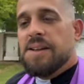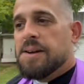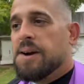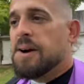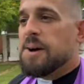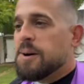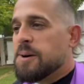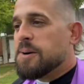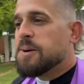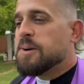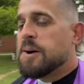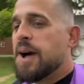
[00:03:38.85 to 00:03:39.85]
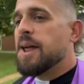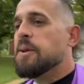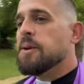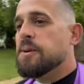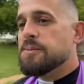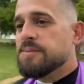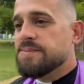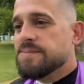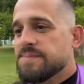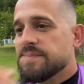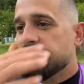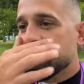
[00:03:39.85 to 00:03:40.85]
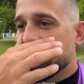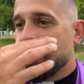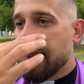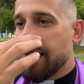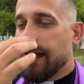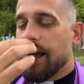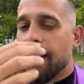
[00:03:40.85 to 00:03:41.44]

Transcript: Oh, I don't know.